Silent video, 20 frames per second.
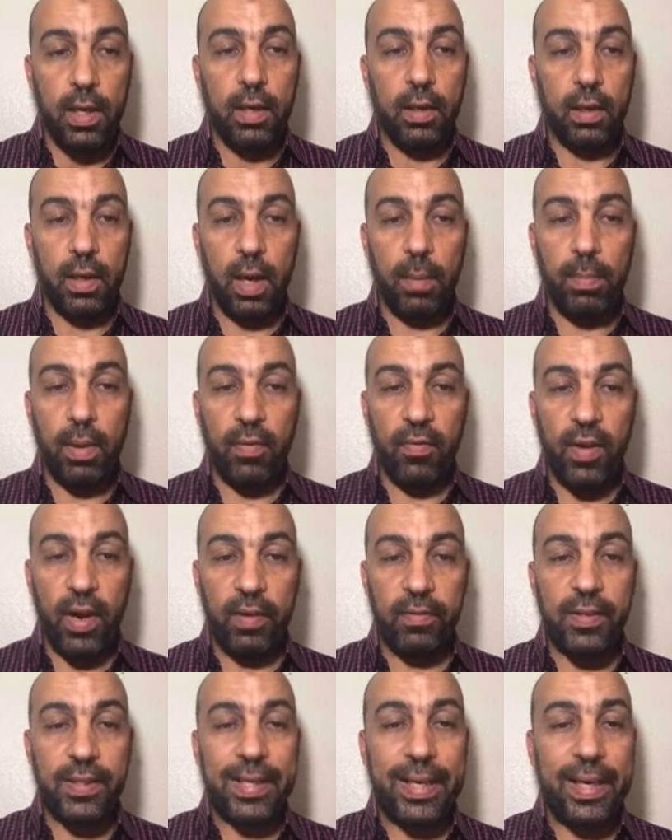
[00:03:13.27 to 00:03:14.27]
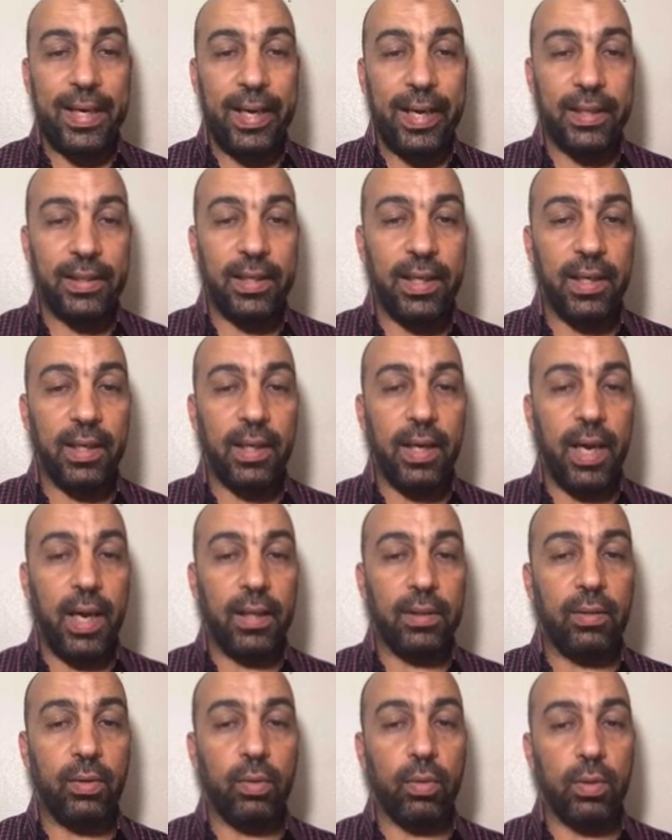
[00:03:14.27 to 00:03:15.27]
Number 5, selecting
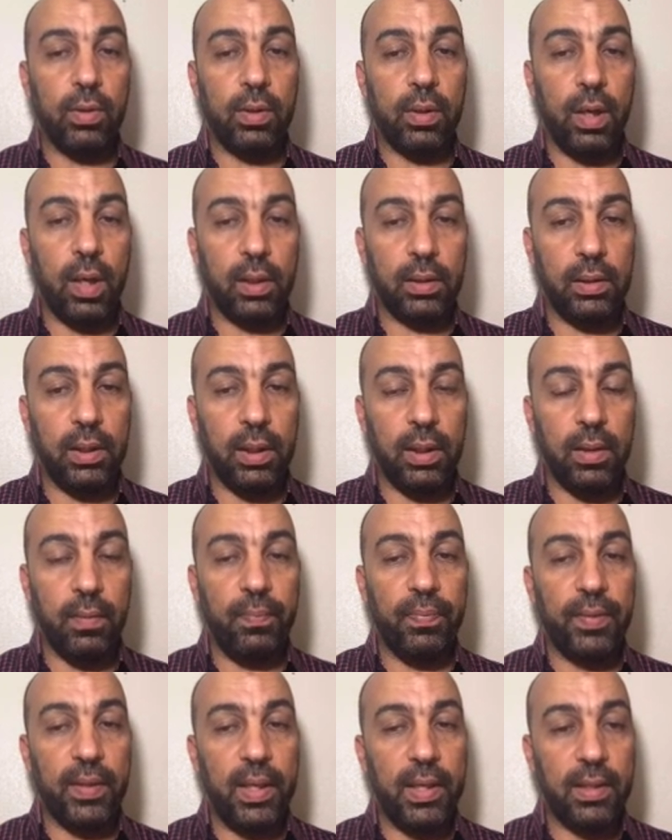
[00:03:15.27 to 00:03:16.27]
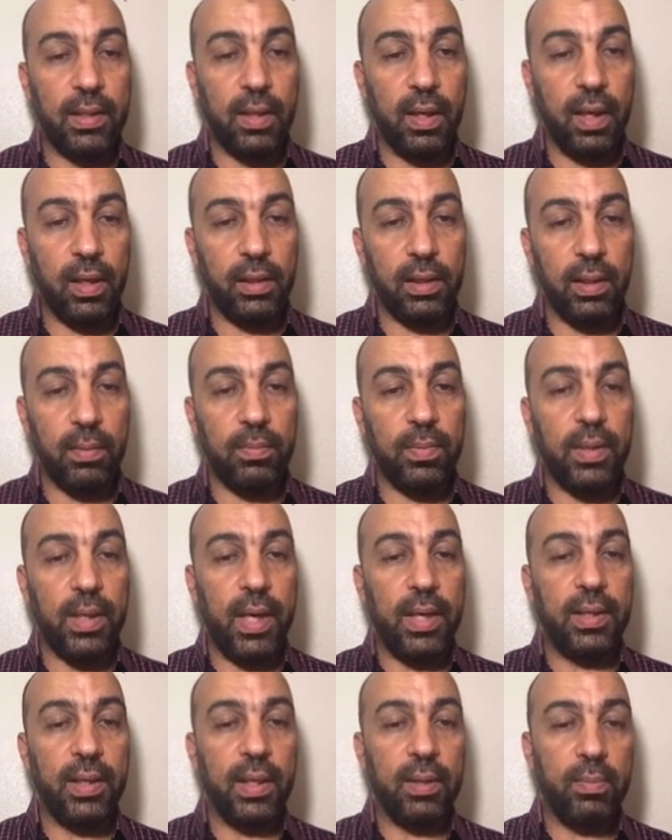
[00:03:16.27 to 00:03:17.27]
and constructing test items
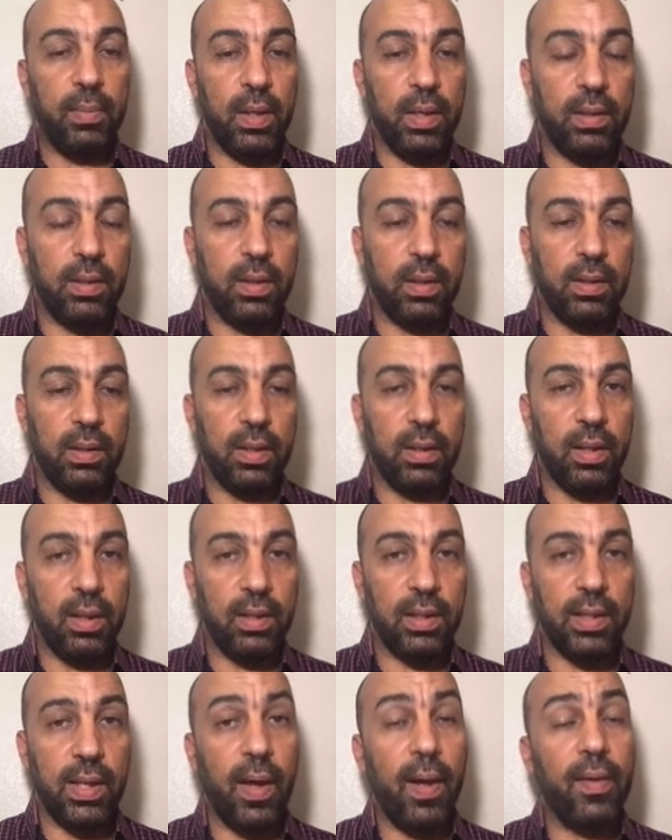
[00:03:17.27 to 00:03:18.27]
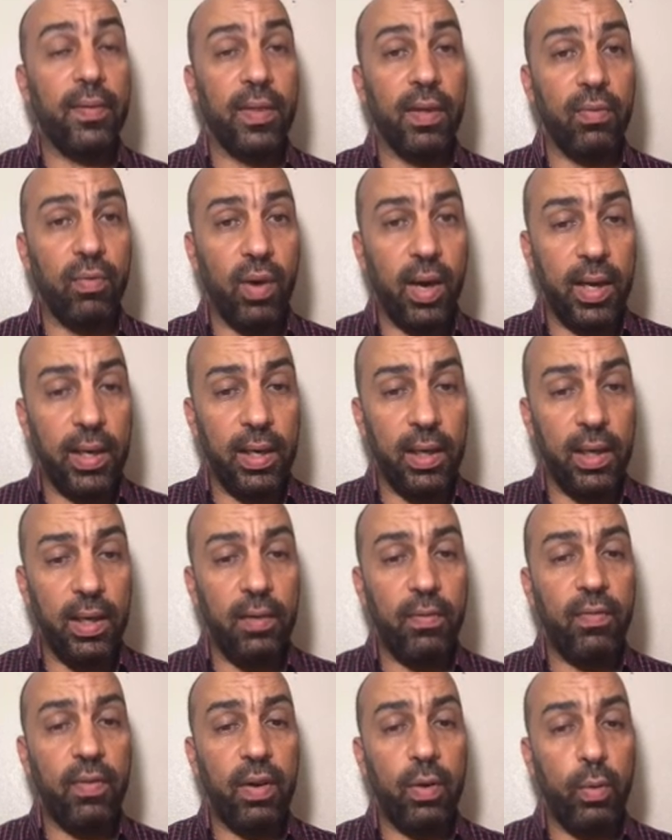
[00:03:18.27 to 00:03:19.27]
and administering the test. And finally,
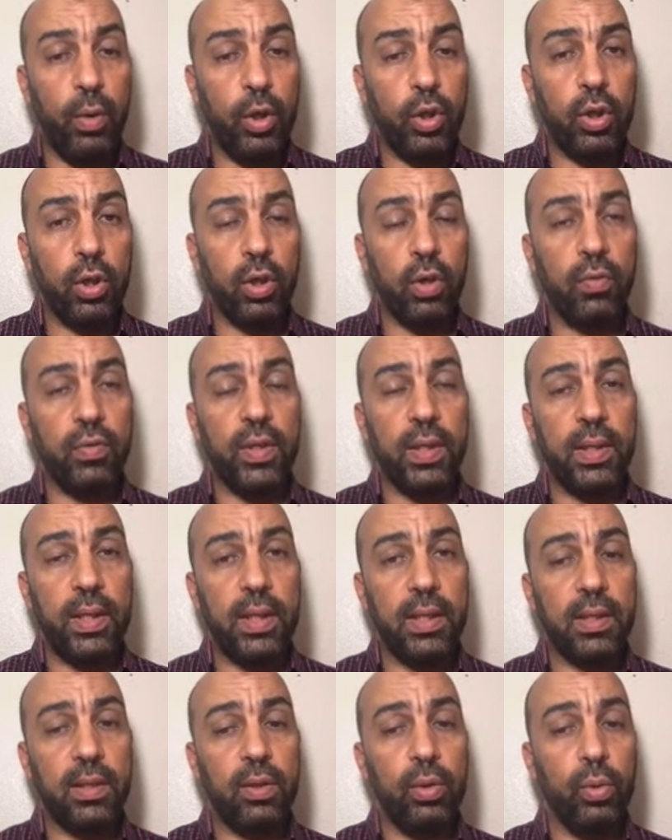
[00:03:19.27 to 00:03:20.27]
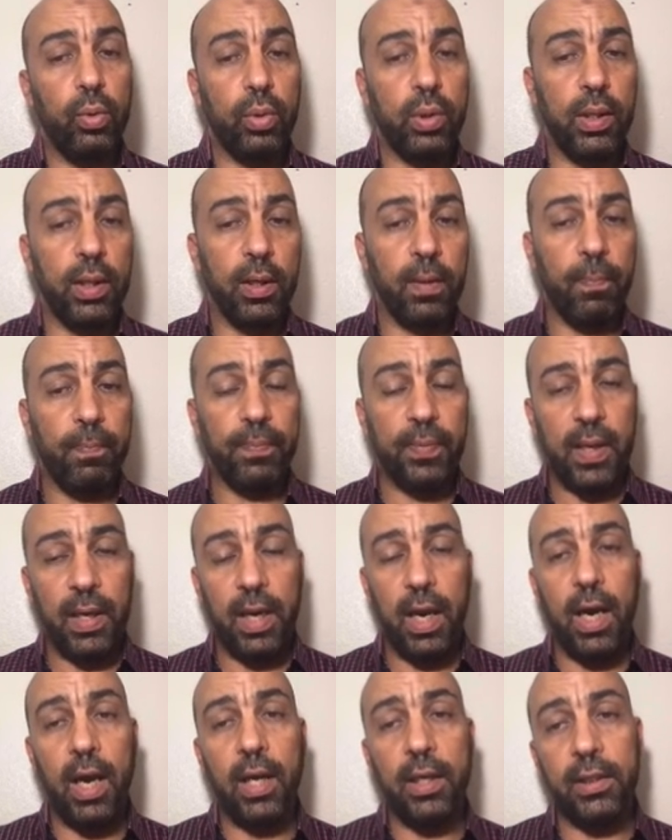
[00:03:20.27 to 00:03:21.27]
evaluation of the test using
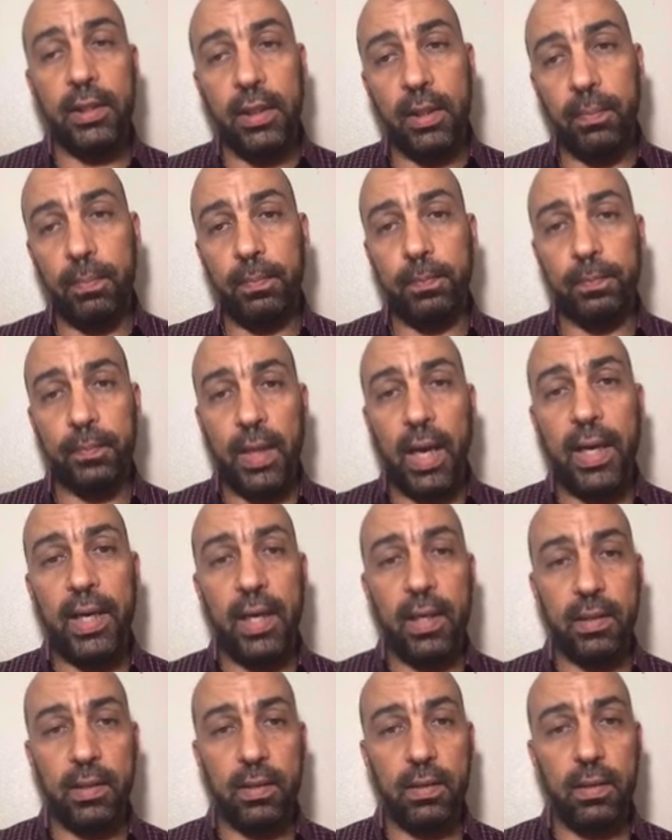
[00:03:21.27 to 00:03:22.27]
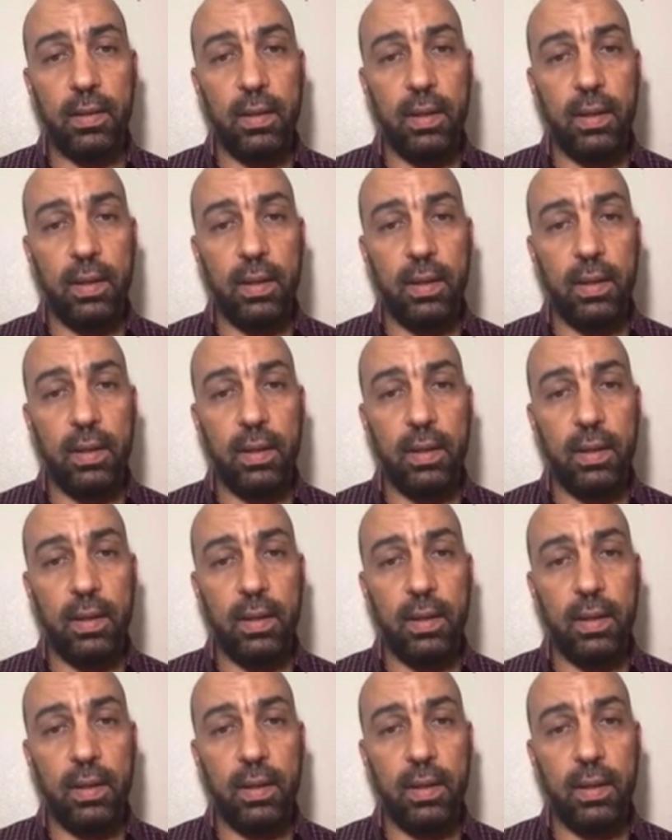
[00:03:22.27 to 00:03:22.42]
item analysis.